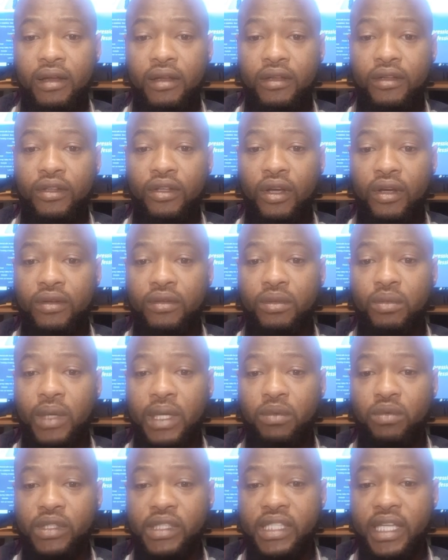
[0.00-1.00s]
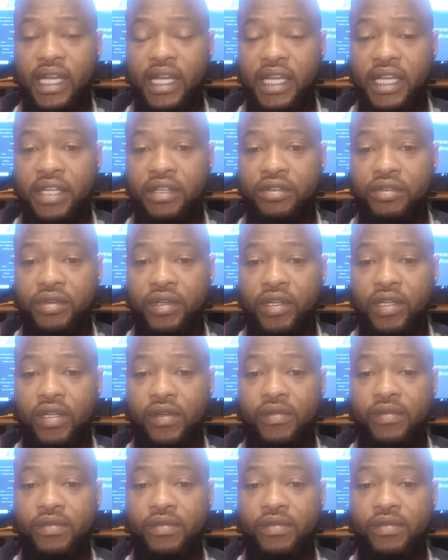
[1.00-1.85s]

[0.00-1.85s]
Not when we say iterative,